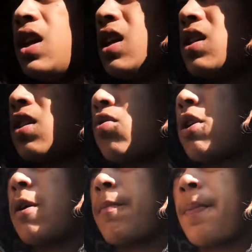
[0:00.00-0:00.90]
here,
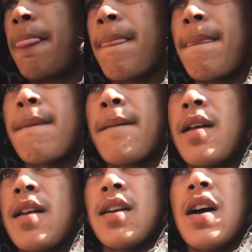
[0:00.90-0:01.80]
so
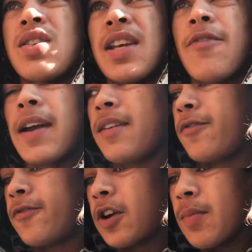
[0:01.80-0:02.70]
I'll see if I
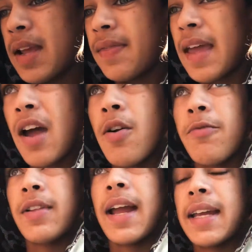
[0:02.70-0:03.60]
can film in there.
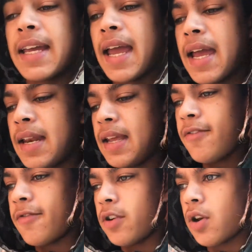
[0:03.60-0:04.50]
Hopefully I can.
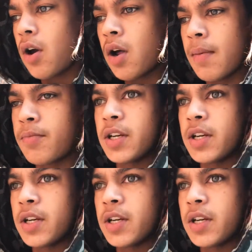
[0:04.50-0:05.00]
If not, I'm